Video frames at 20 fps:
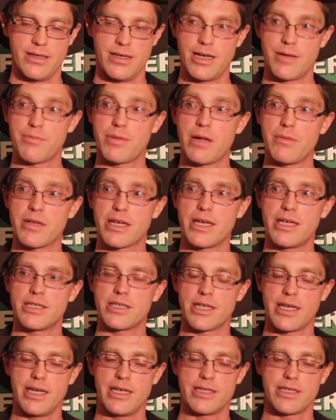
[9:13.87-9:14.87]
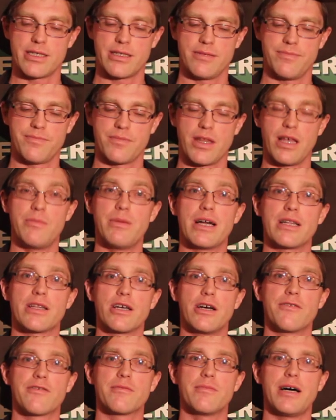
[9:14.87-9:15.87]
and public education about
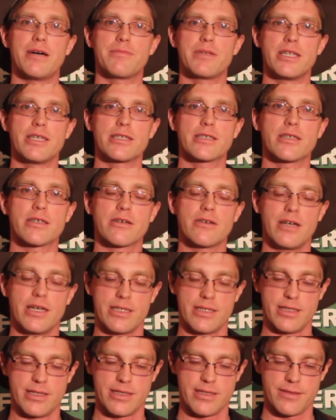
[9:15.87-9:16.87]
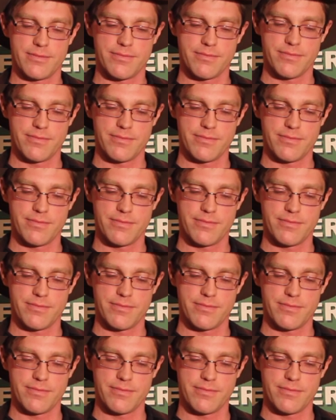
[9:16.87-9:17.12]
the overpopulation crisis.